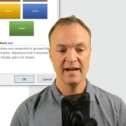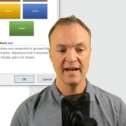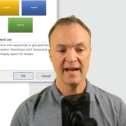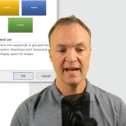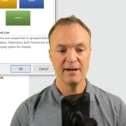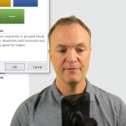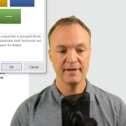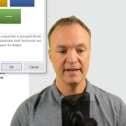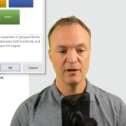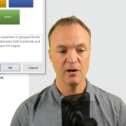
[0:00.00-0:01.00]
and I
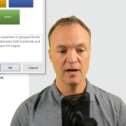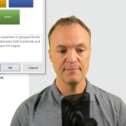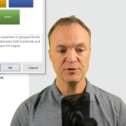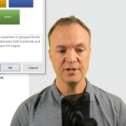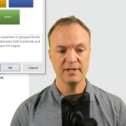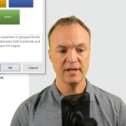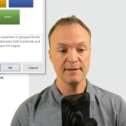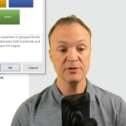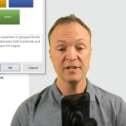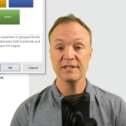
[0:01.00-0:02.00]
have an option.
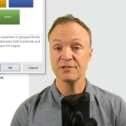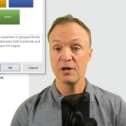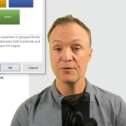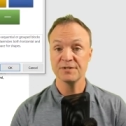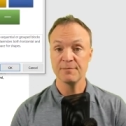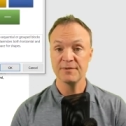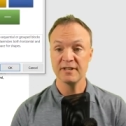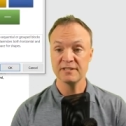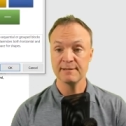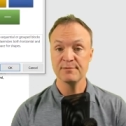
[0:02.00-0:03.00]
I'm just going to start with
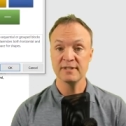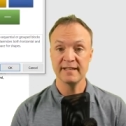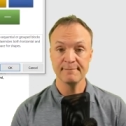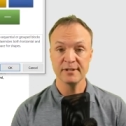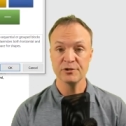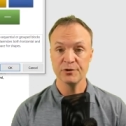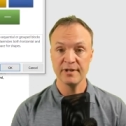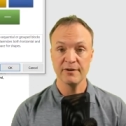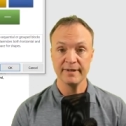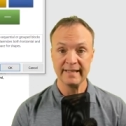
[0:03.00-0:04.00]
something simple, and I'm going to show
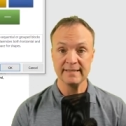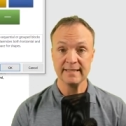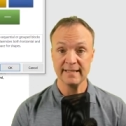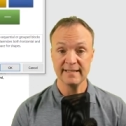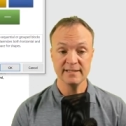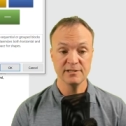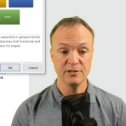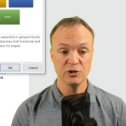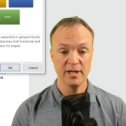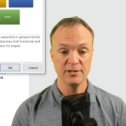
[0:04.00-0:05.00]
you how easy it is
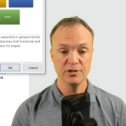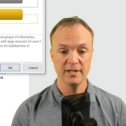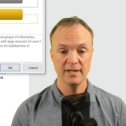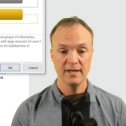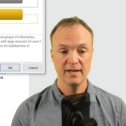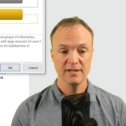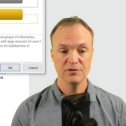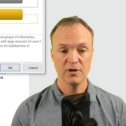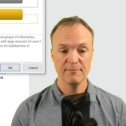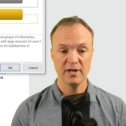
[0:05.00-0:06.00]
to change it.
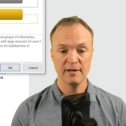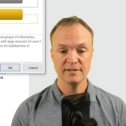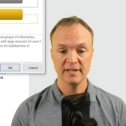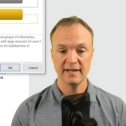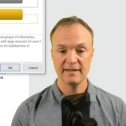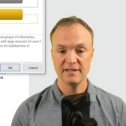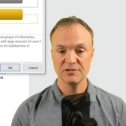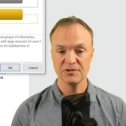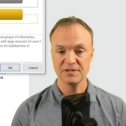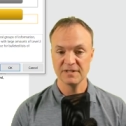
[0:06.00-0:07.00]
So I'm going to select
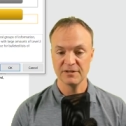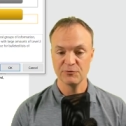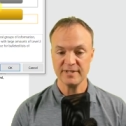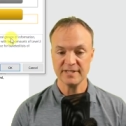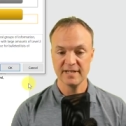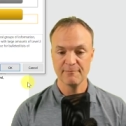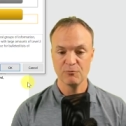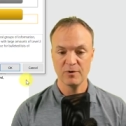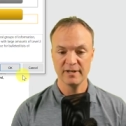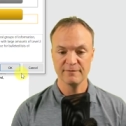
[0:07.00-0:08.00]
this, just a
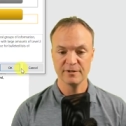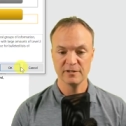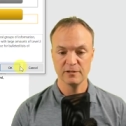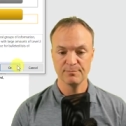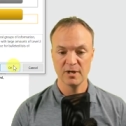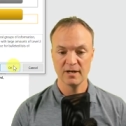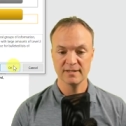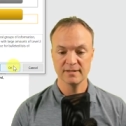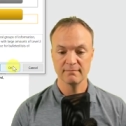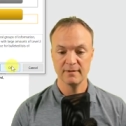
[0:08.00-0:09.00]
3-step 1 vertical
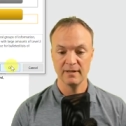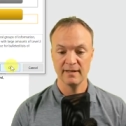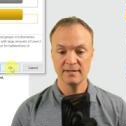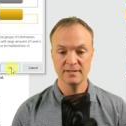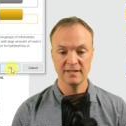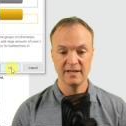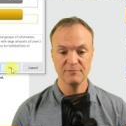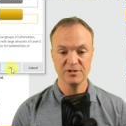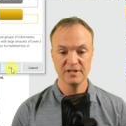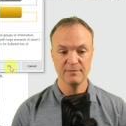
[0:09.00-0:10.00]
box list, and
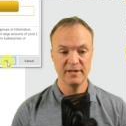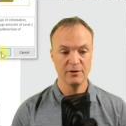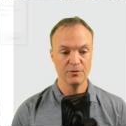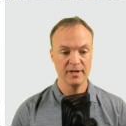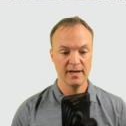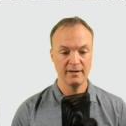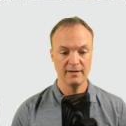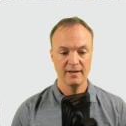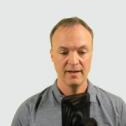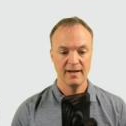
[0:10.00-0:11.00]
I'm just going to hit
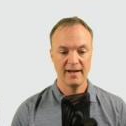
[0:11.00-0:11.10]
OK,